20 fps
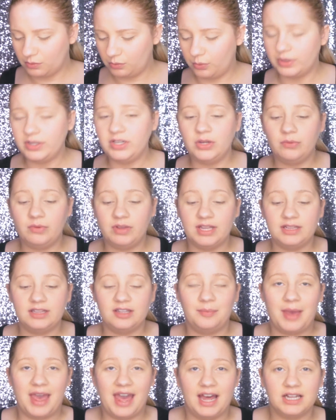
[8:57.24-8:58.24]
when you get
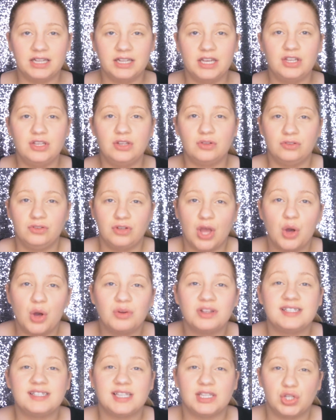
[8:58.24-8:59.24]
the palette, you'll
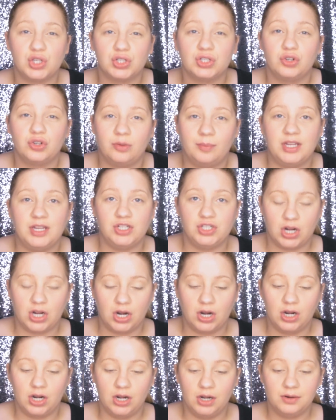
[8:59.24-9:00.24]
notice that they're a little bit
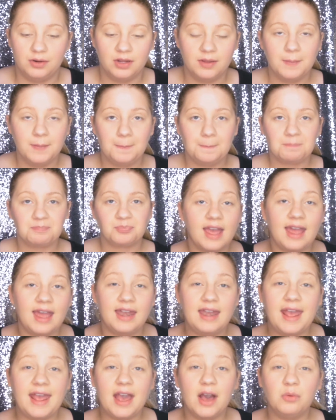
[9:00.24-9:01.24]
darker.
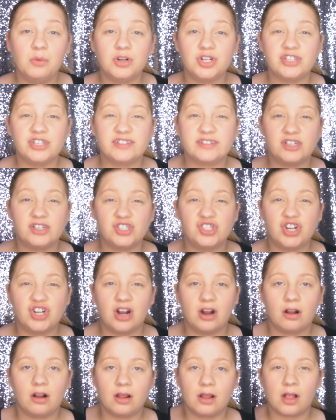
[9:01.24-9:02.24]
And now we're just going to
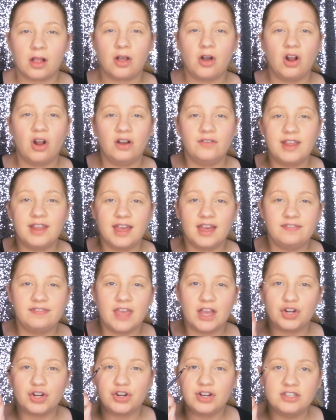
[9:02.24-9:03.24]
start carving out
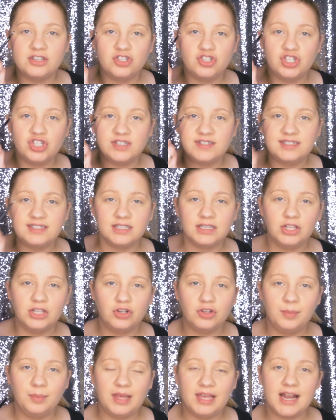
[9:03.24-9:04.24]
that crease just a
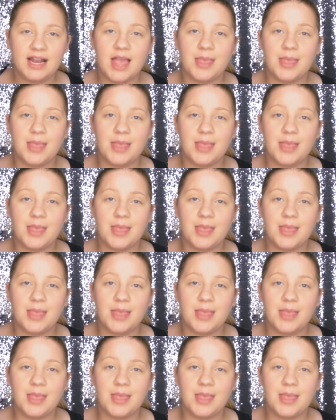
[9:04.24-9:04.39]
little bit